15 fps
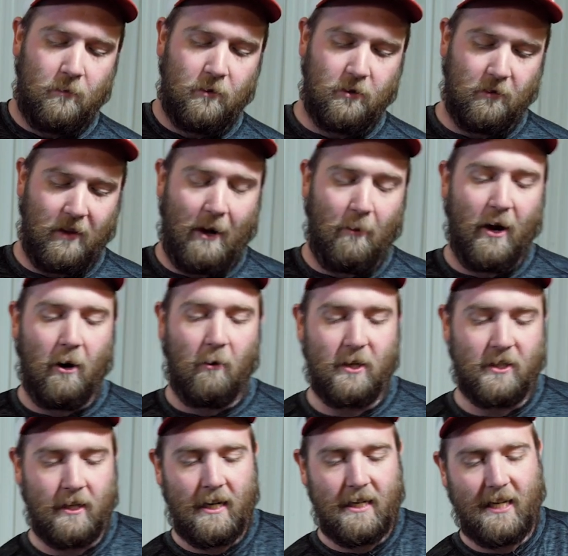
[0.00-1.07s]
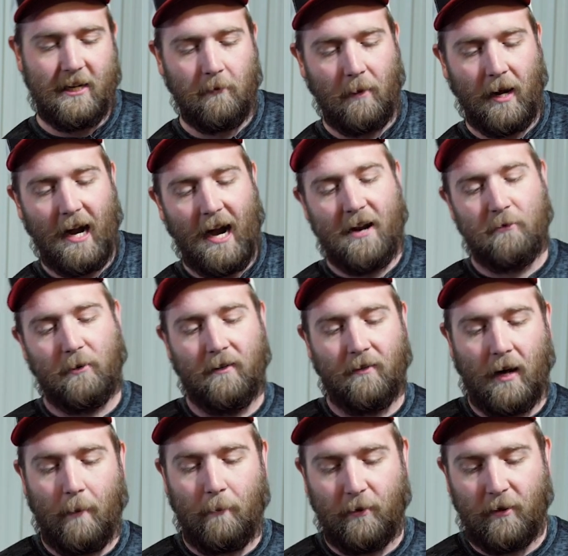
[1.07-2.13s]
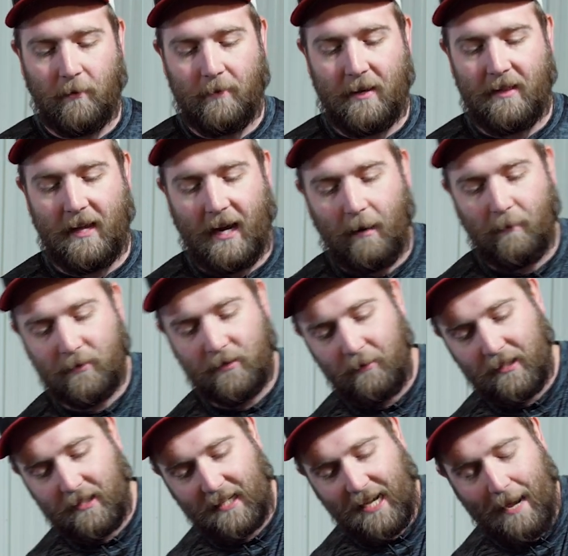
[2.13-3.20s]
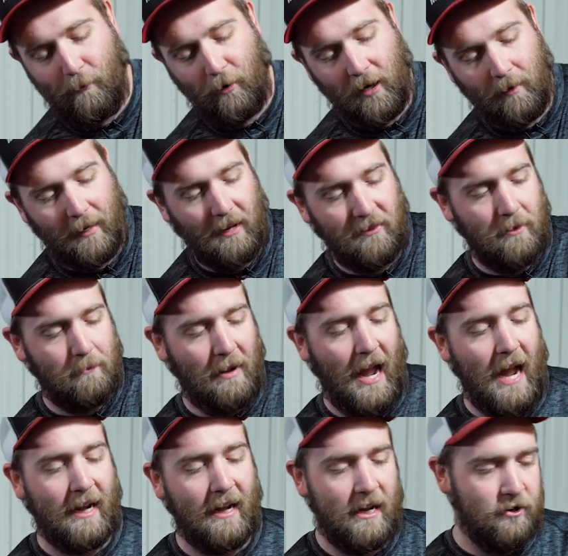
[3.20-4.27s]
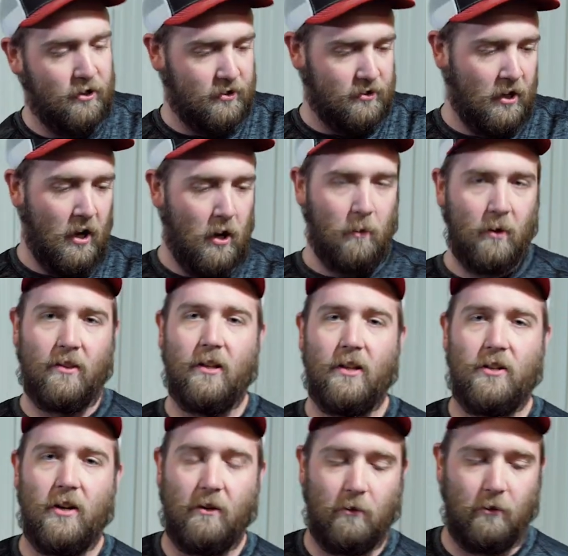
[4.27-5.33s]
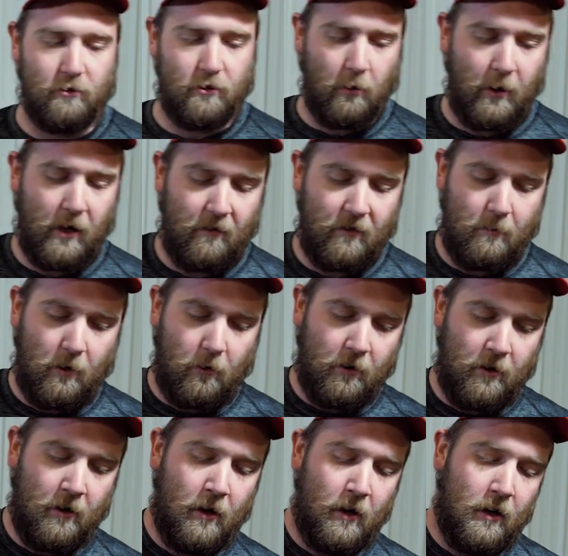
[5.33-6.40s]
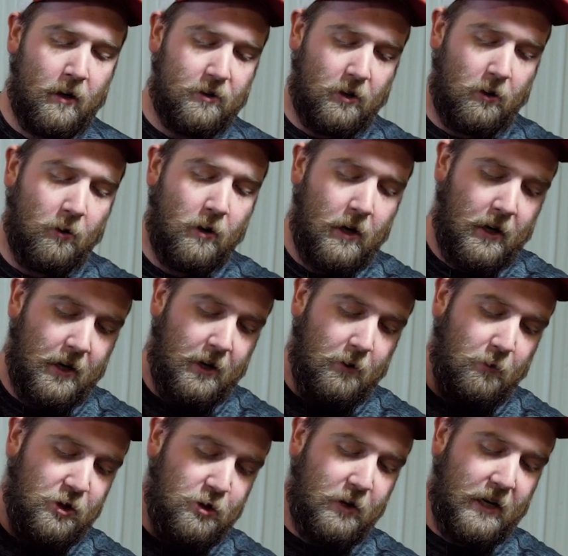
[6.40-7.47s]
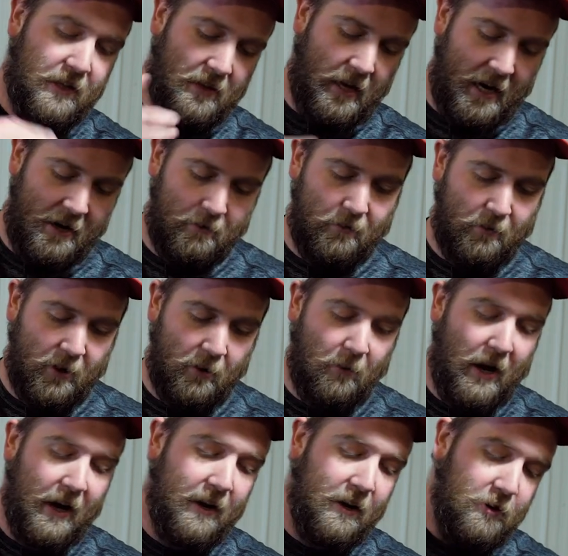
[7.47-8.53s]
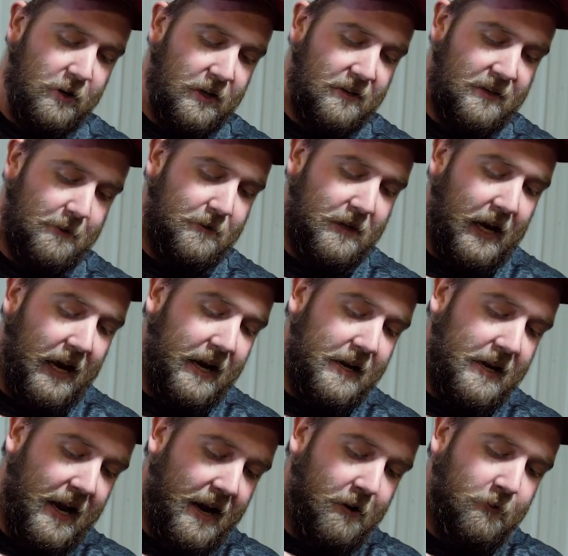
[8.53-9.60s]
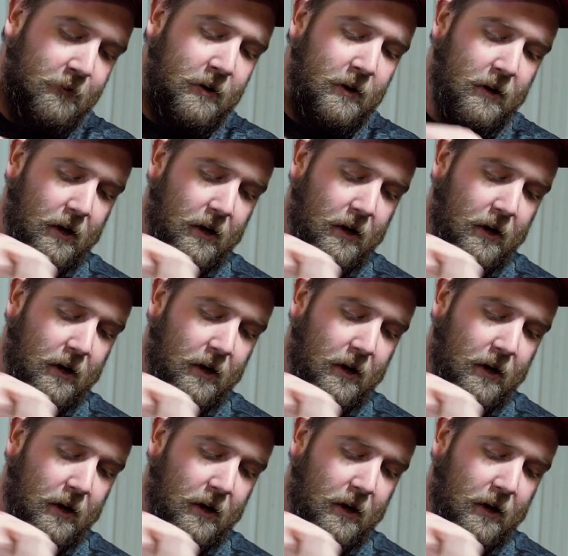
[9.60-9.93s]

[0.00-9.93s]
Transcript: So that way I always tilt my HydroWave up a little bit. That helps with the cable coming out the back and just with the general stowing of the motor. So once you get the HydroWave where you want it, you can zip tie it down.